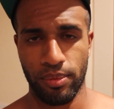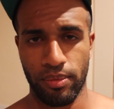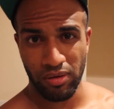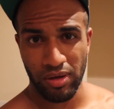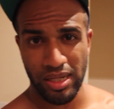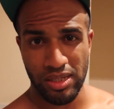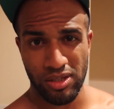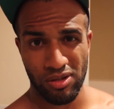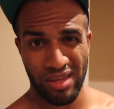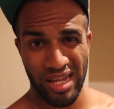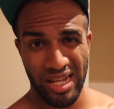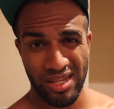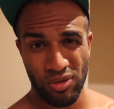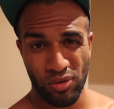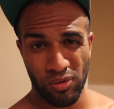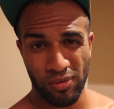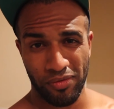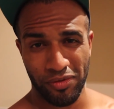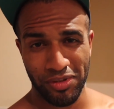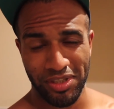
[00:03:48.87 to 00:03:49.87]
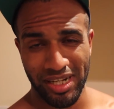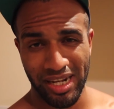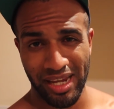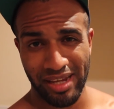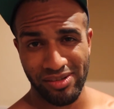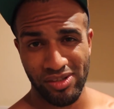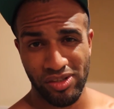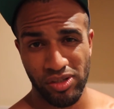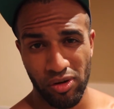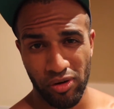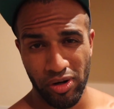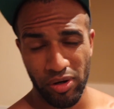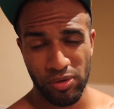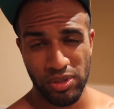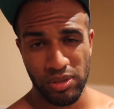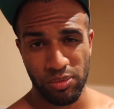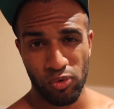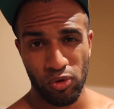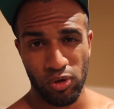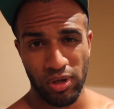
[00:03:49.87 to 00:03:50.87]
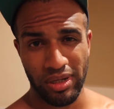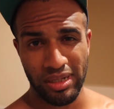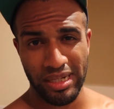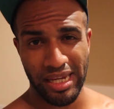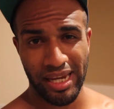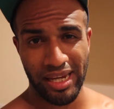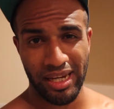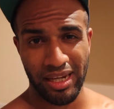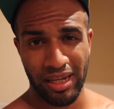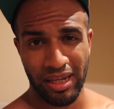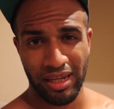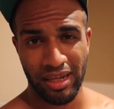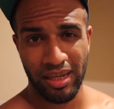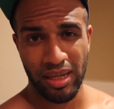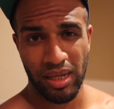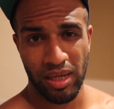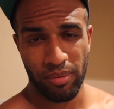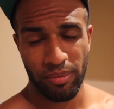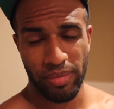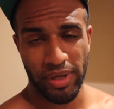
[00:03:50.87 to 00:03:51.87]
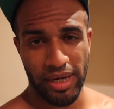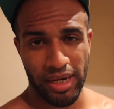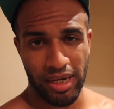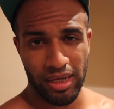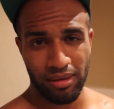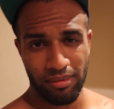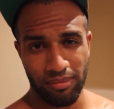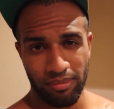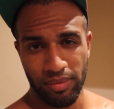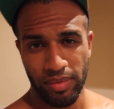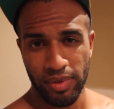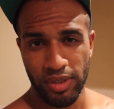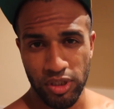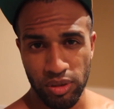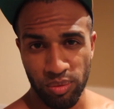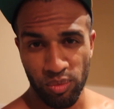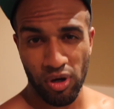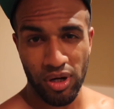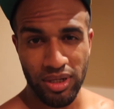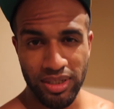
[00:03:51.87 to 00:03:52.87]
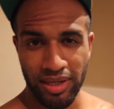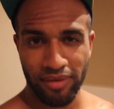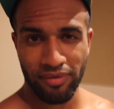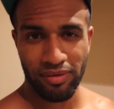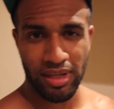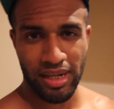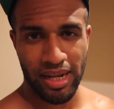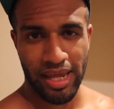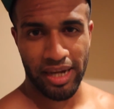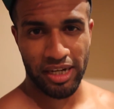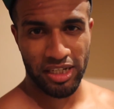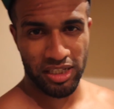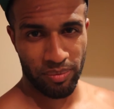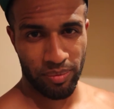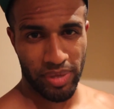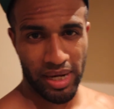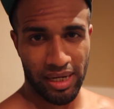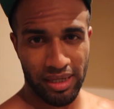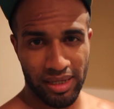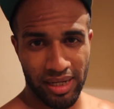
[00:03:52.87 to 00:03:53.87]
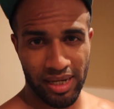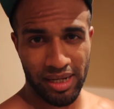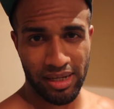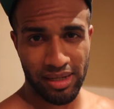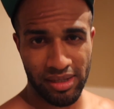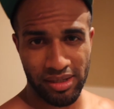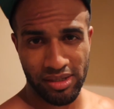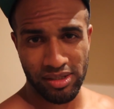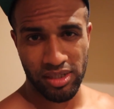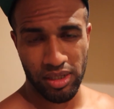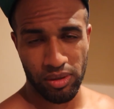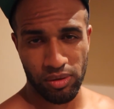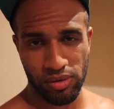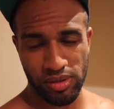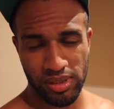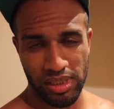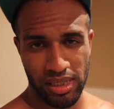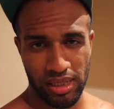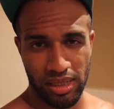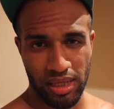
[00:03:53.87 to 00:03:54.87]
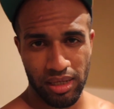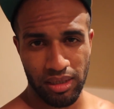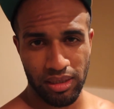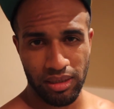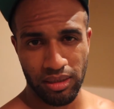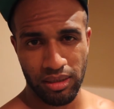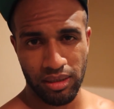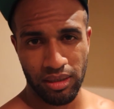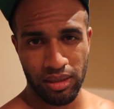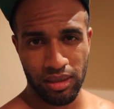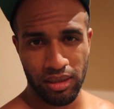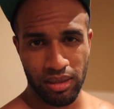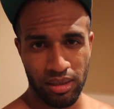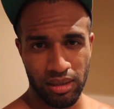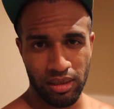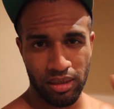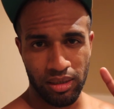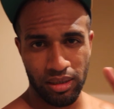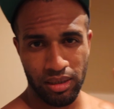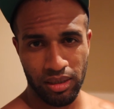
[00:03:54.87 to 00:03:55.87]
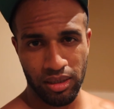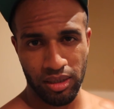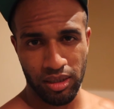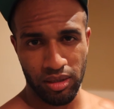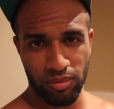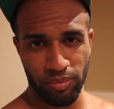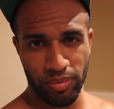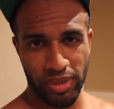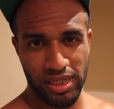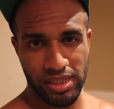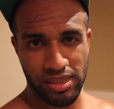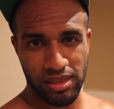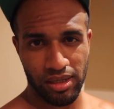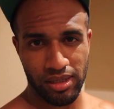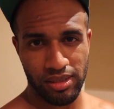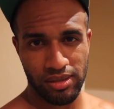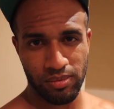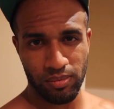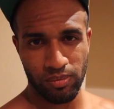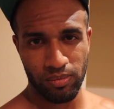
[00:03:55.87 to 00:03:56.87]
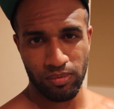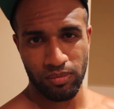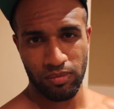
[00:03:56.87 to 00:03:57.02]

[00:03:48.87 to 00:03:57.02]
Alright, so that's all for today. Sorry it was a boring day, but tomorrow is definitely an action-packed day, so I'll see you then. Peace, guys.